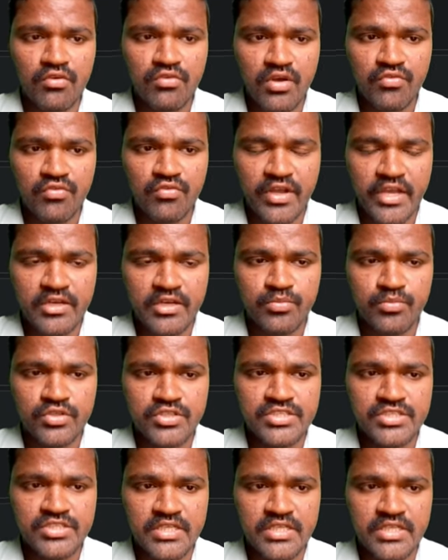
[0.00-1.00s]
Out of 9
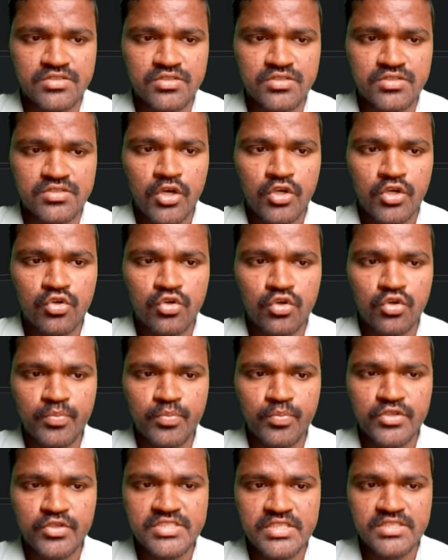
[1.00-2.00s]
positions,
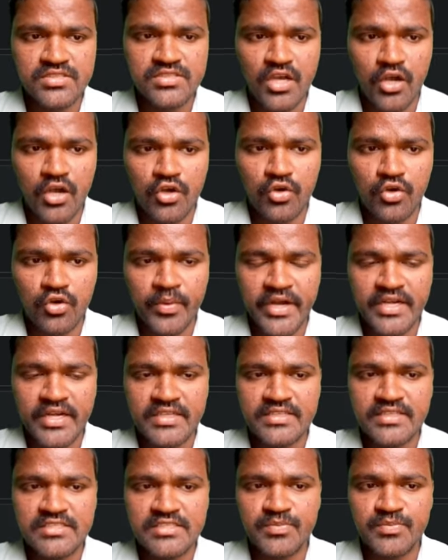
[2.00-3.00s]
2 positions
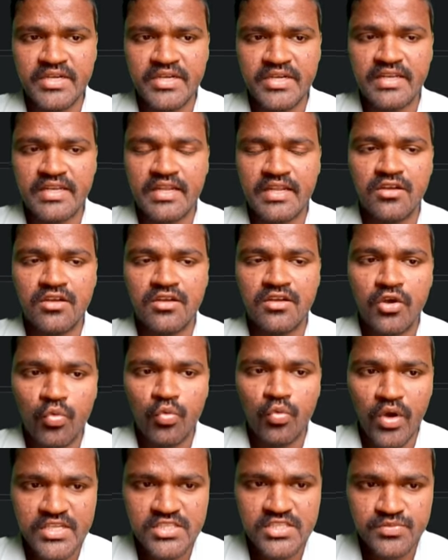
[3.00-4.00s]
occupied this particular
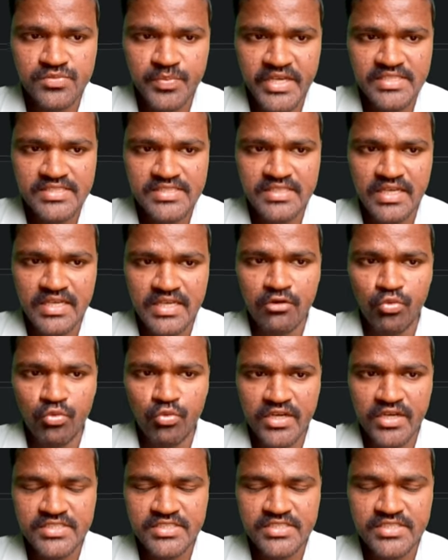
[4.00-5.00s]
1 space and
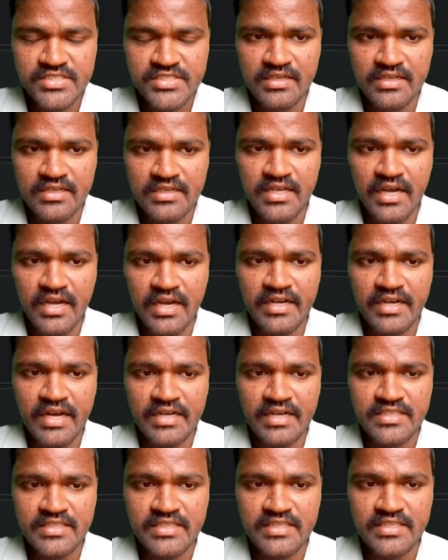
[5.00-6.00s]
1 stars, and
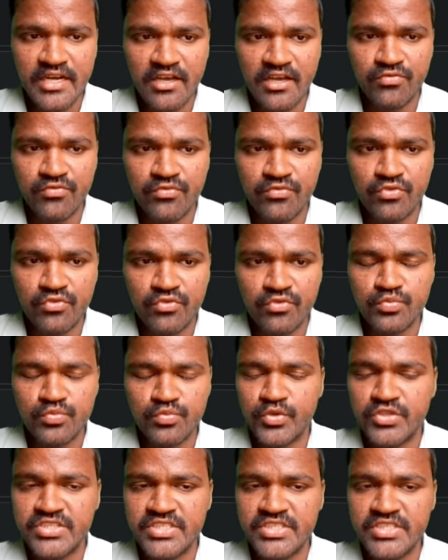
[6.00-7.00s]
at the end of 2
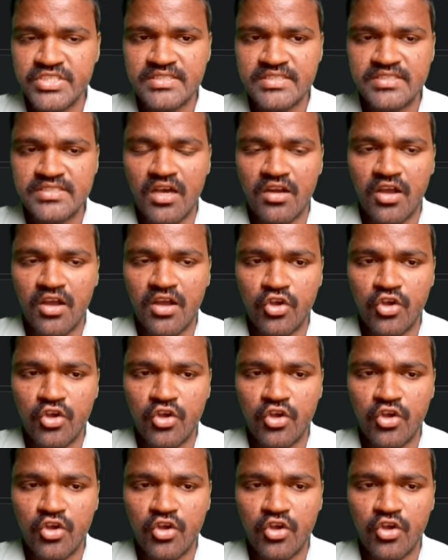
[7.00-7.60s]
positions are